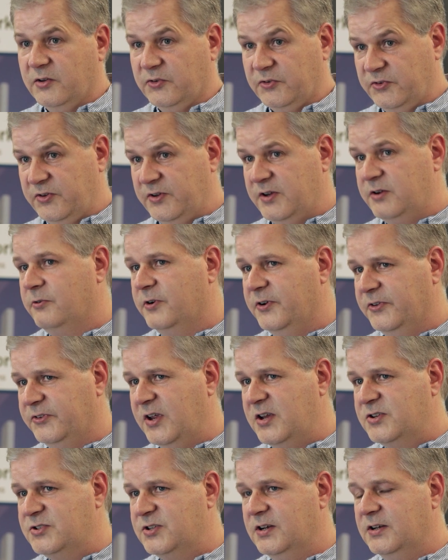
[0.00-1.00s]

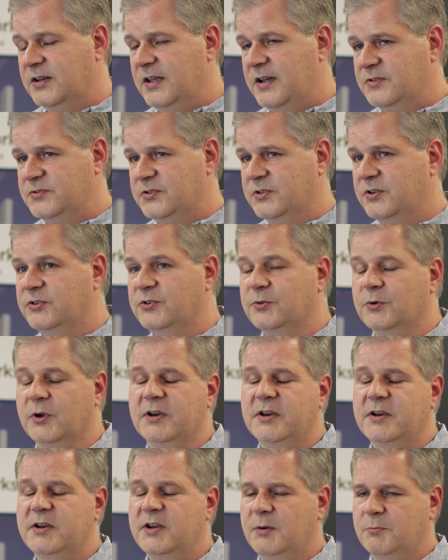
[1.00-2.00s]
Synchronization allows you to do a
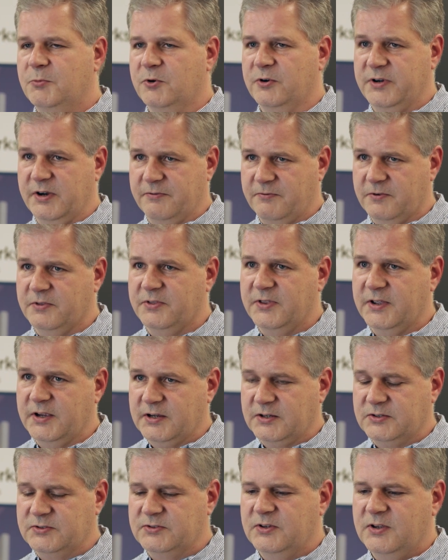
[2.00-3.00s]
number of different
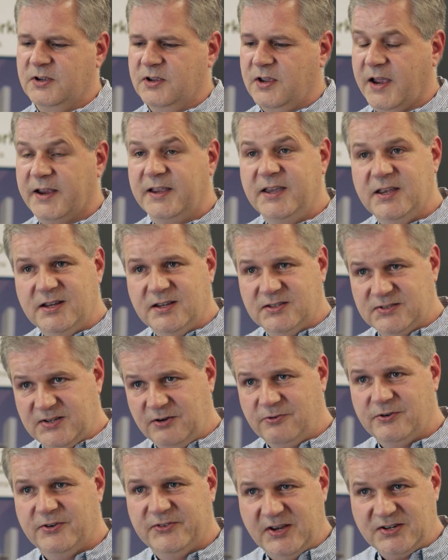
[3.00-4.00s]
things, and getting
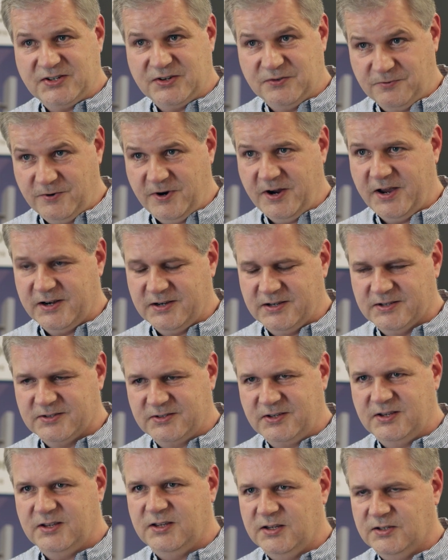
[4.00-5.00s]
synchronization right
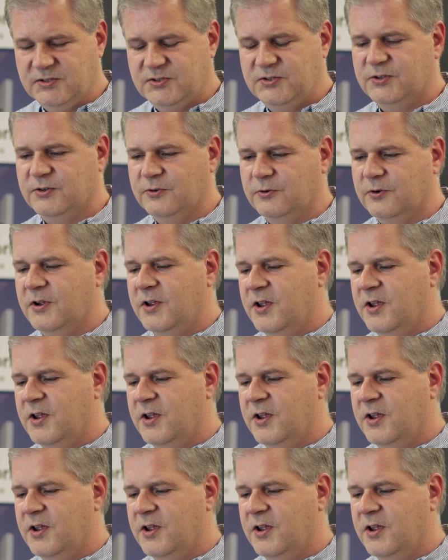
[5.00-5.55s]
is key too.